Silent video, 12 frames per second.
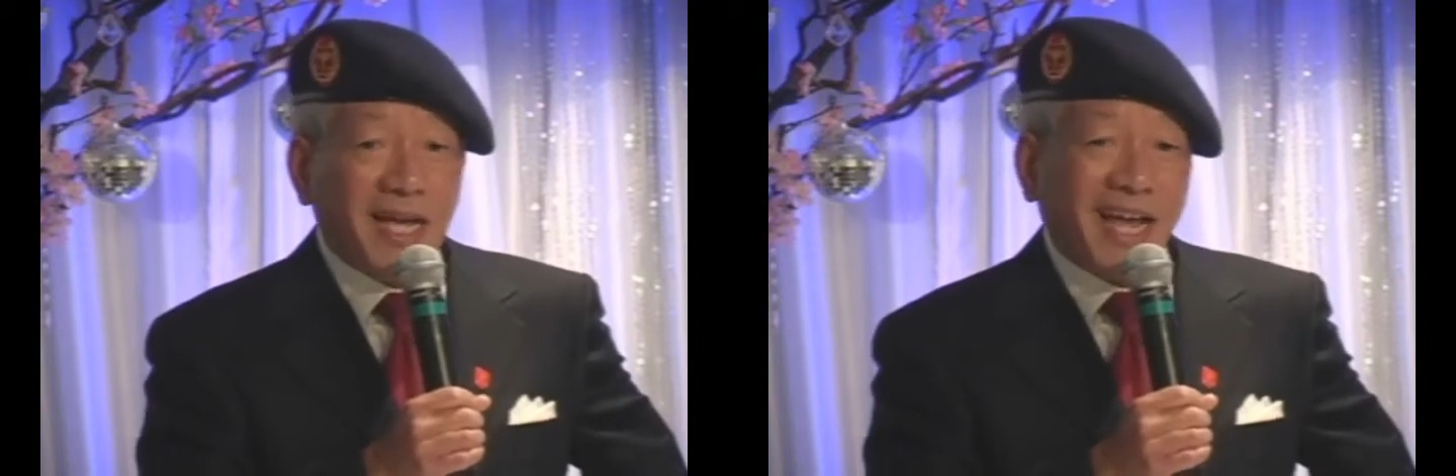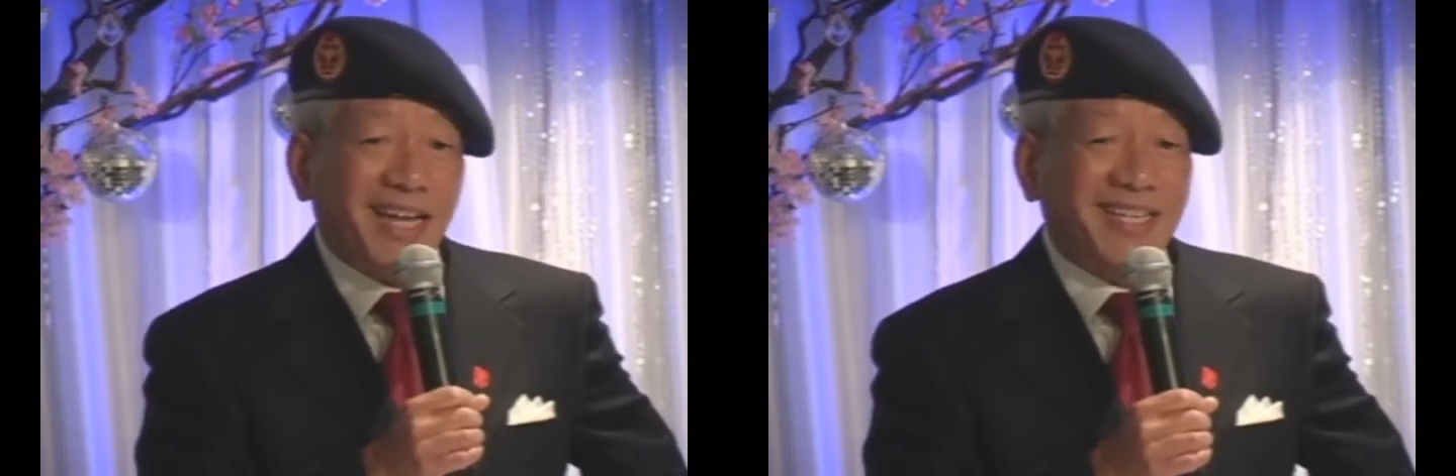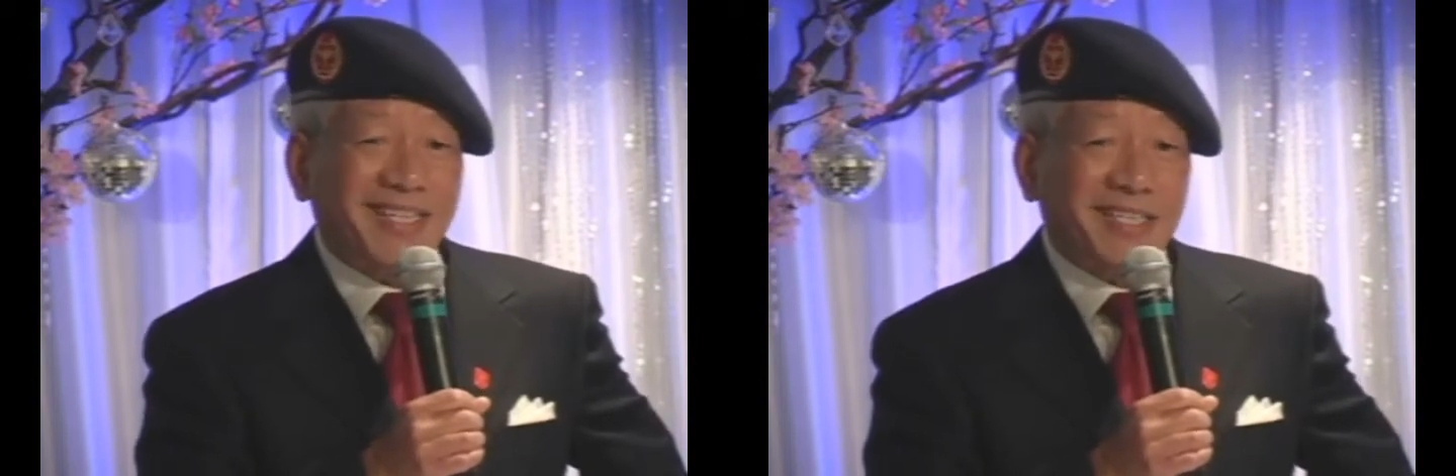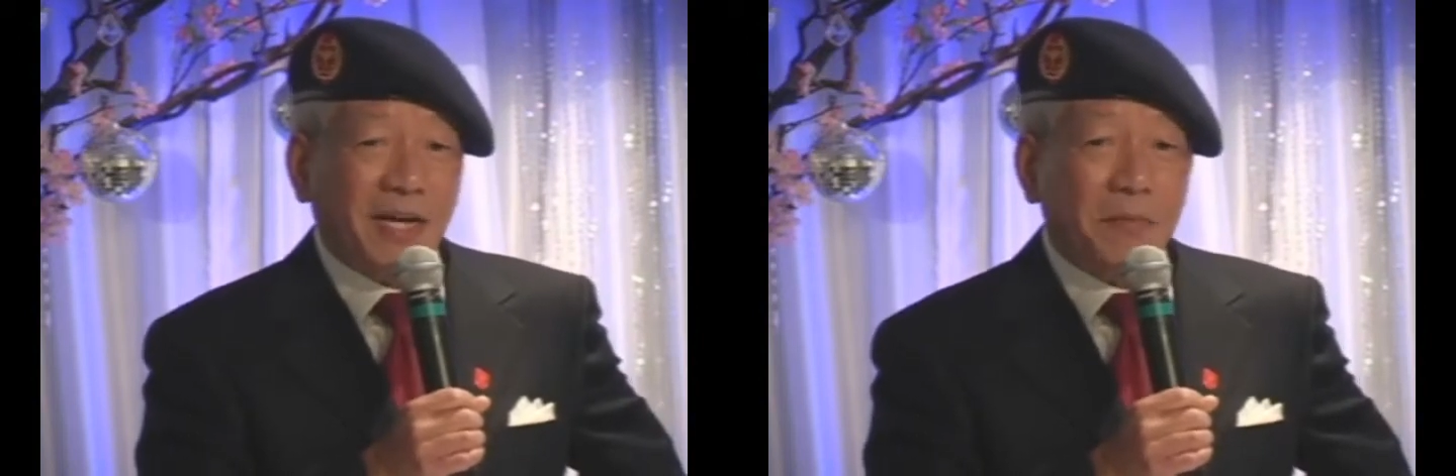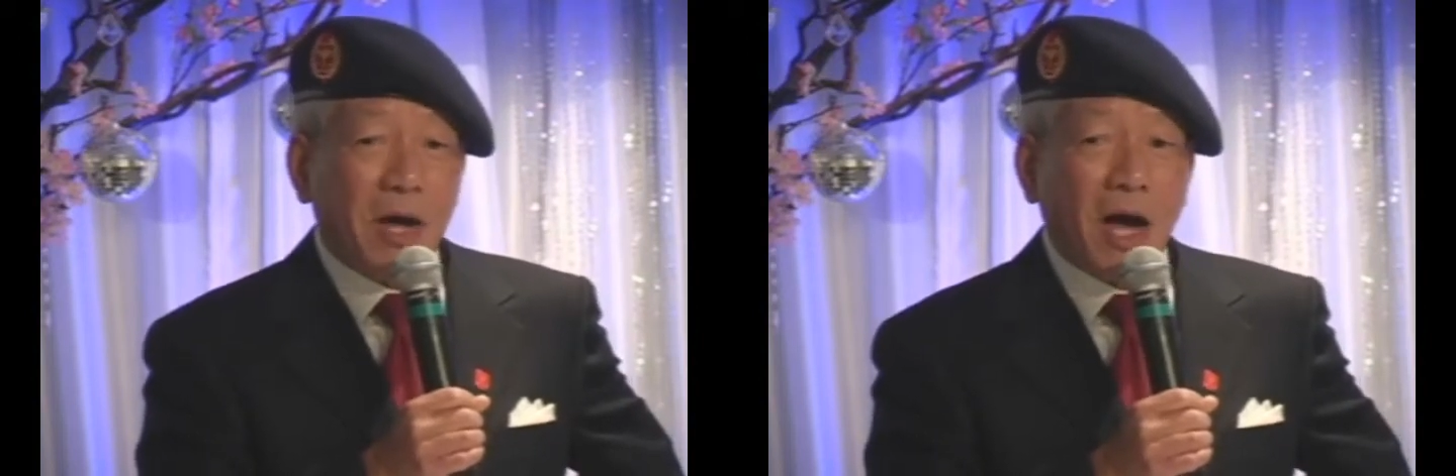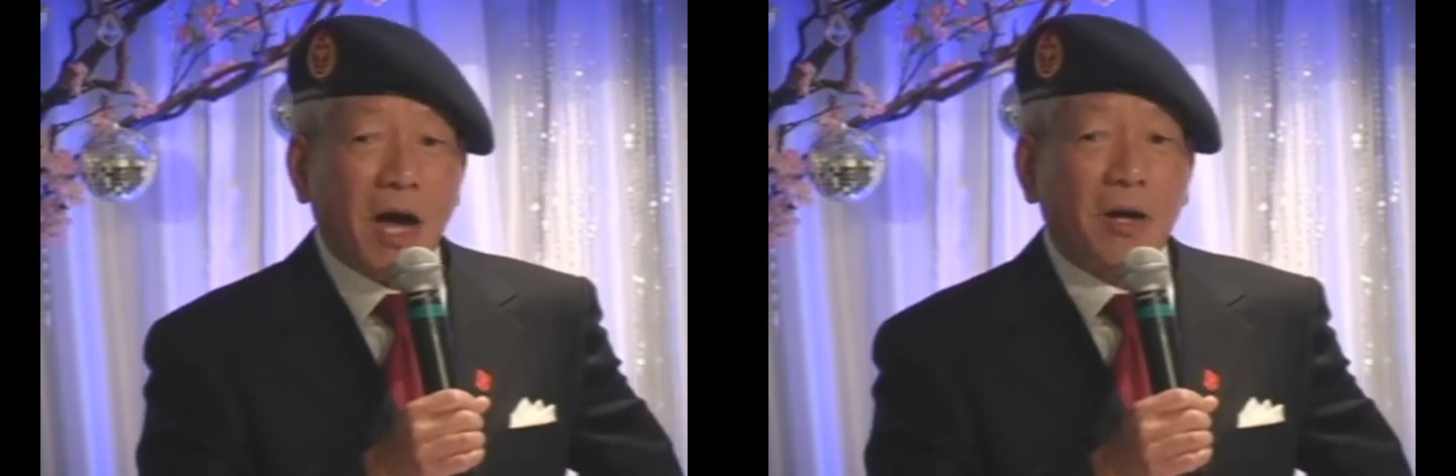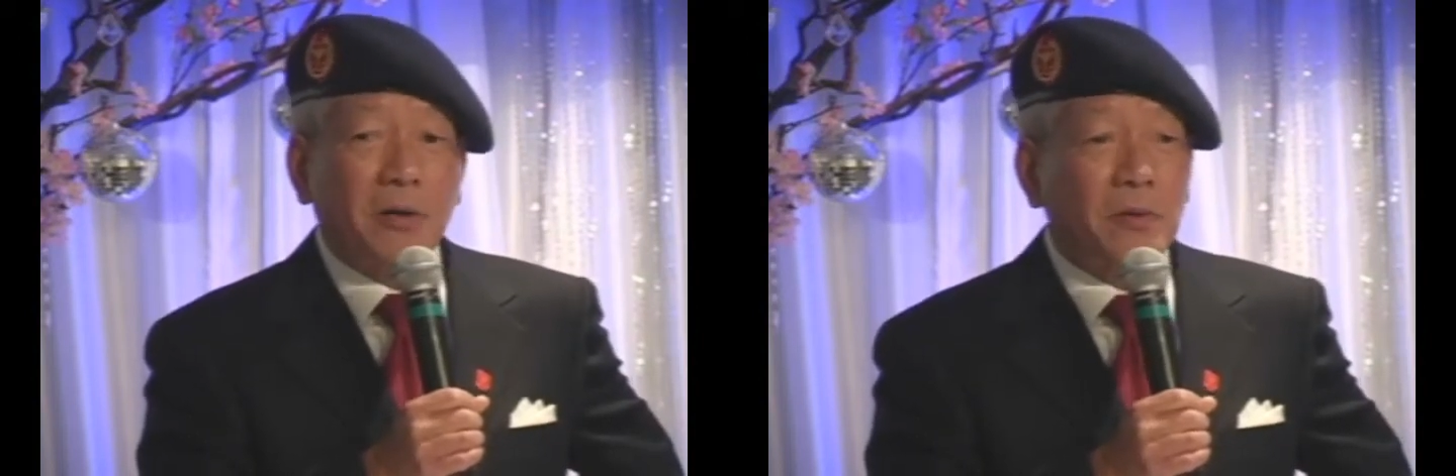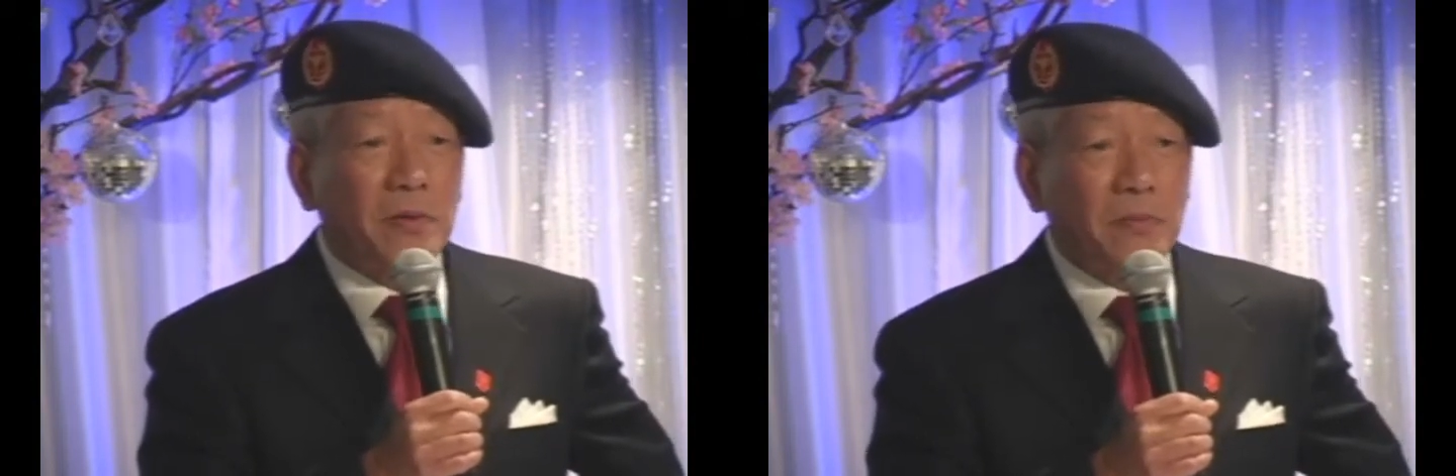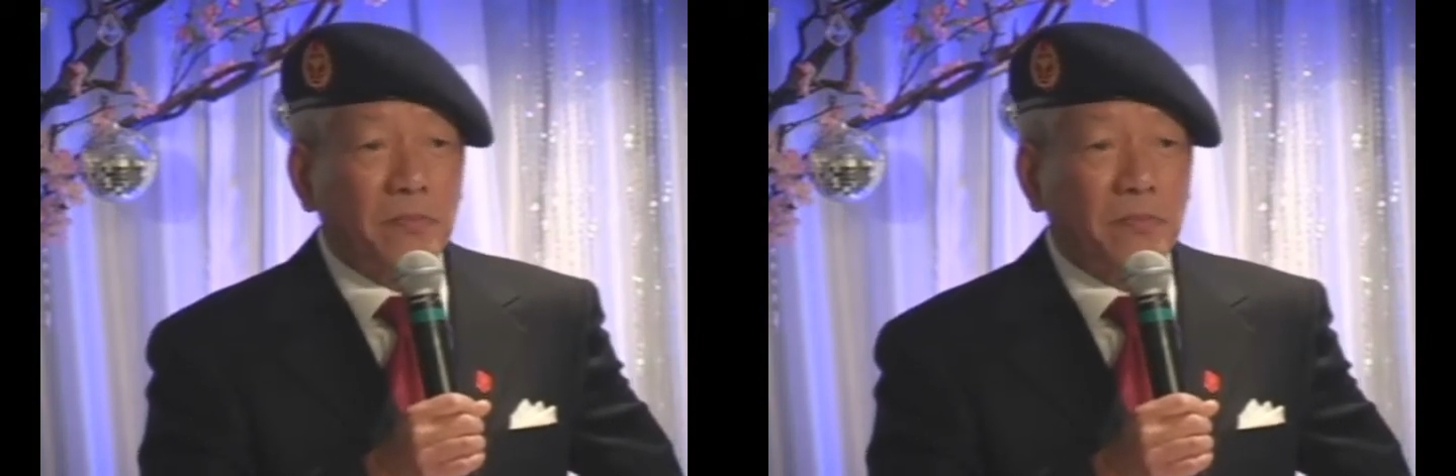And somehow,